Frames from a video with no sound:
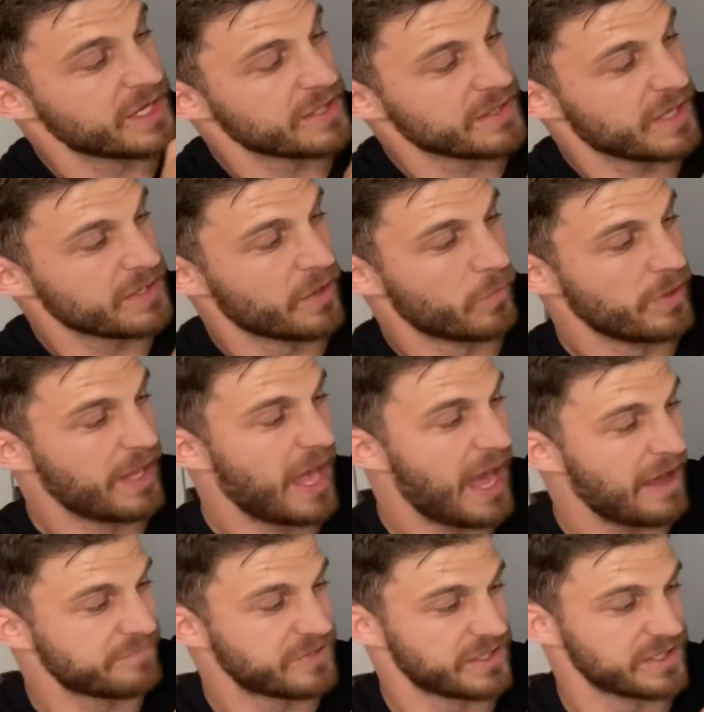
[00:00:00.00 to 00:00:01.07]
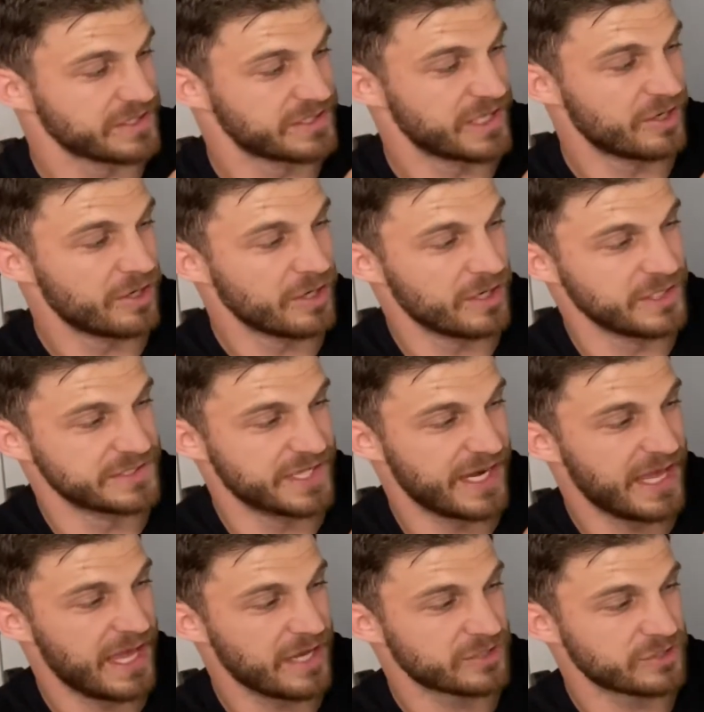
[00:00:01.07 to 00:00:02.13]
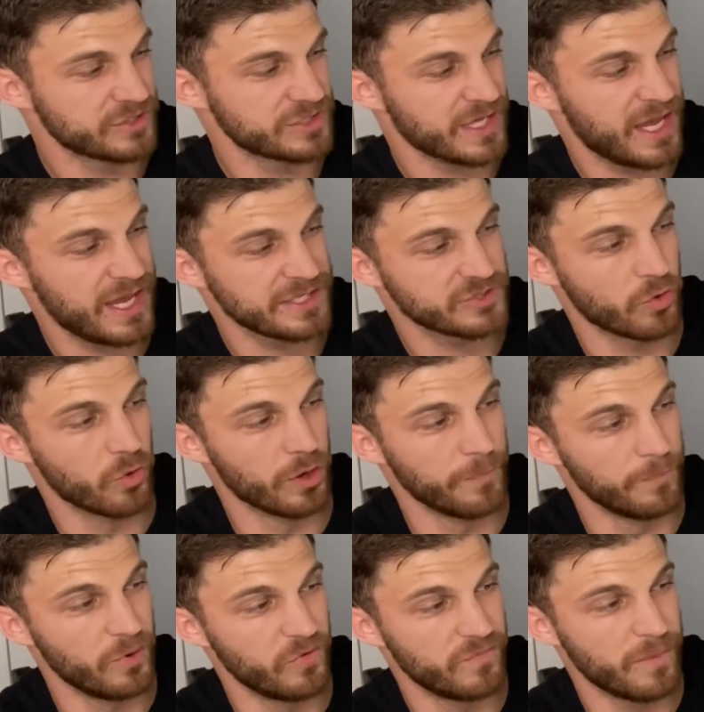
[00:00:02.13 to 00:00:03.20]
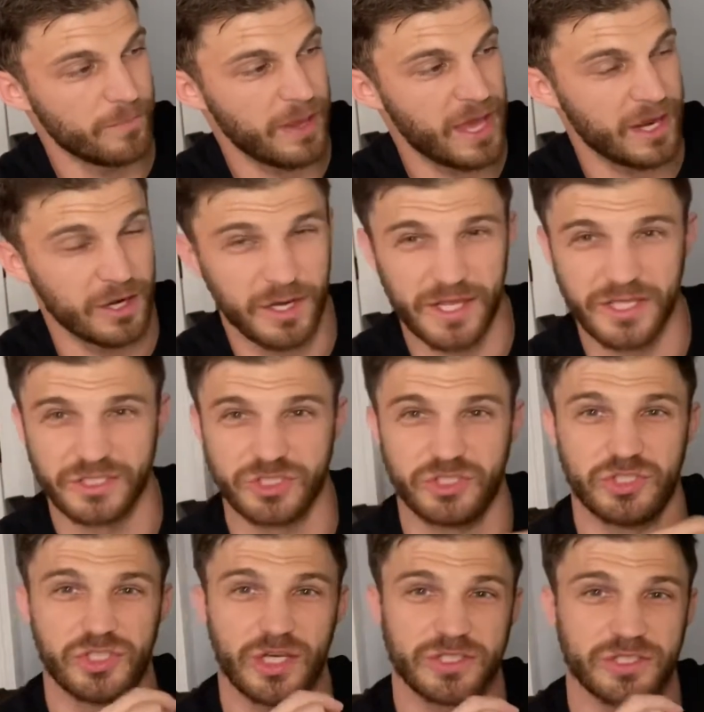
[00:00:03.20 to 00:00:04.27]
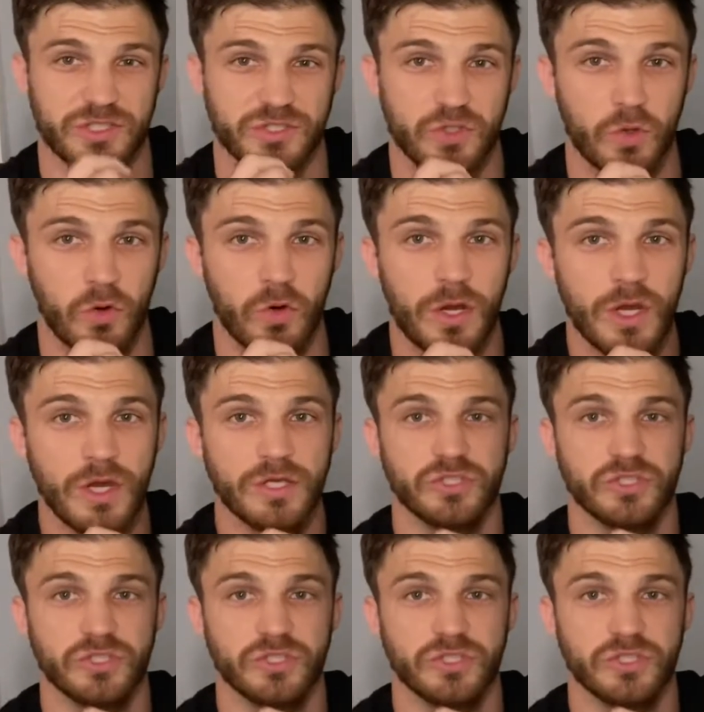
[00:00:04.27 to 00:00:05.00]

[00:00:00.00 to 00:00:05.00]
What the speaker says: thing that we have to consider is that exercise or a movement pattern is just a tool.